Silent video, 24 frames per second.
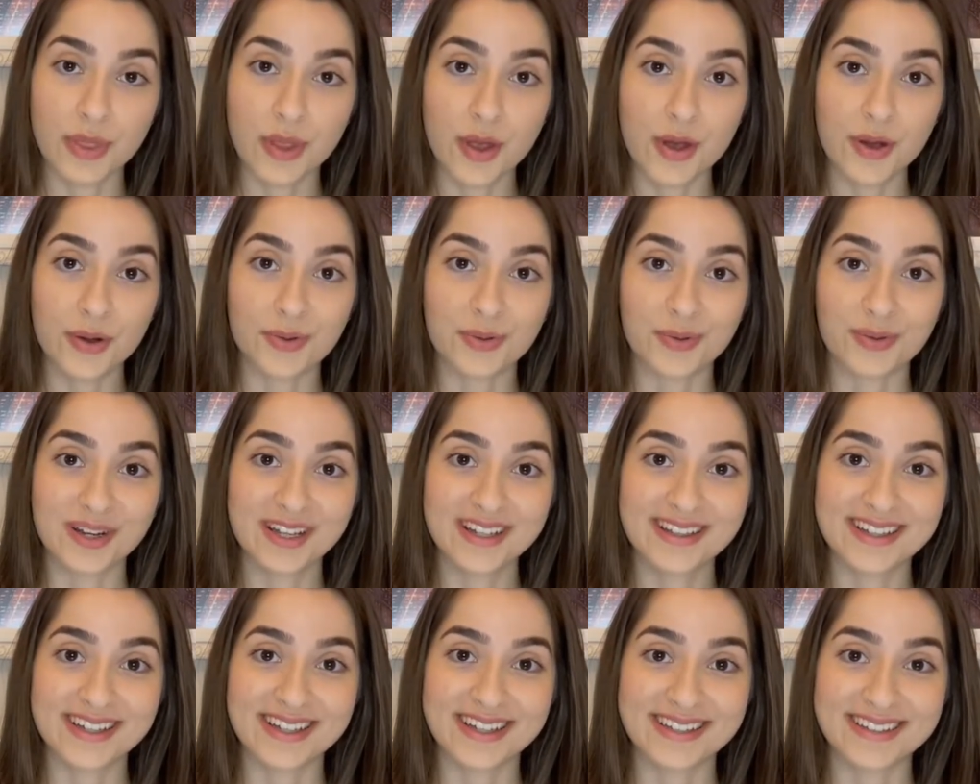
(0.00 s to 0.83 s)
Oh,
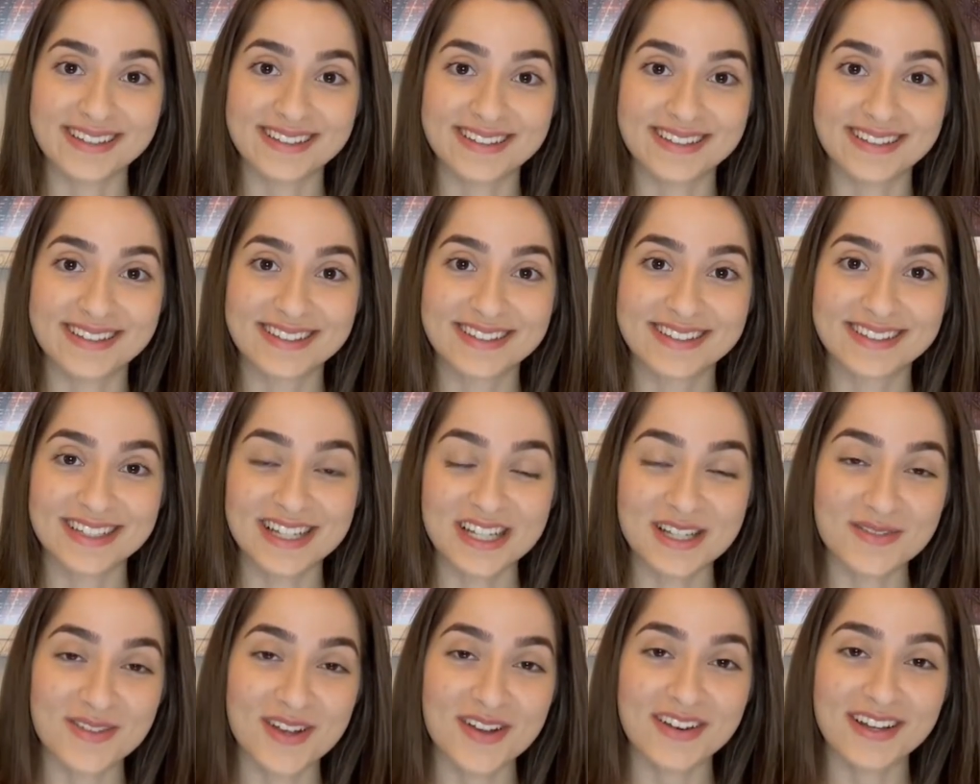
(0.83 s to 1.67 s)
really?
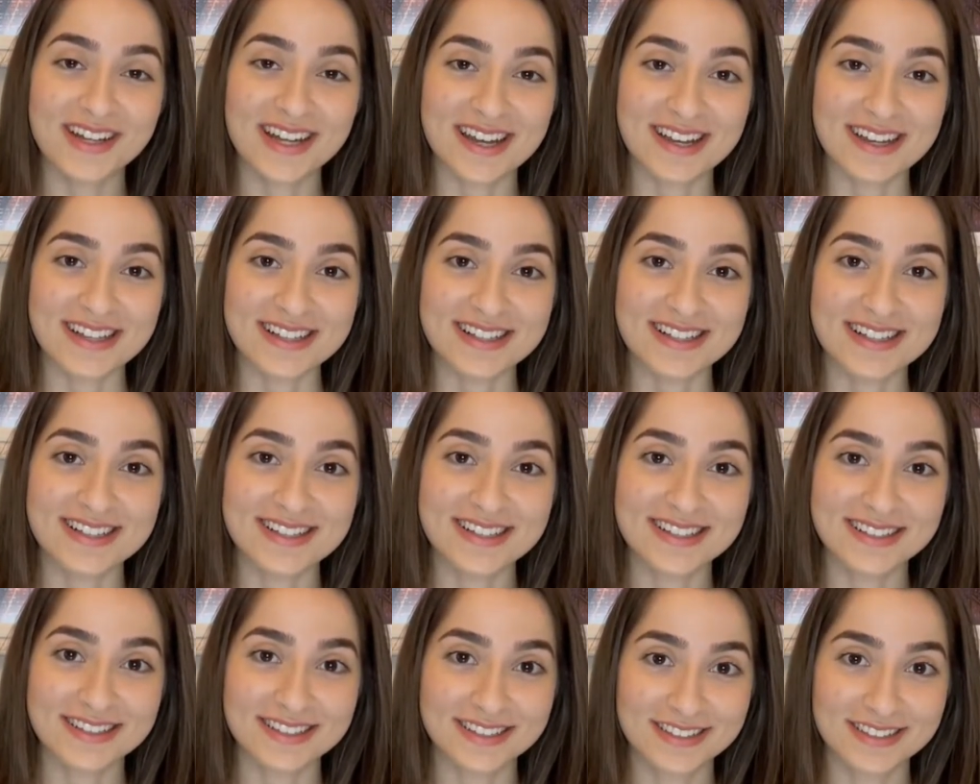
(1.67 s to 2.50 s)
That's very nice.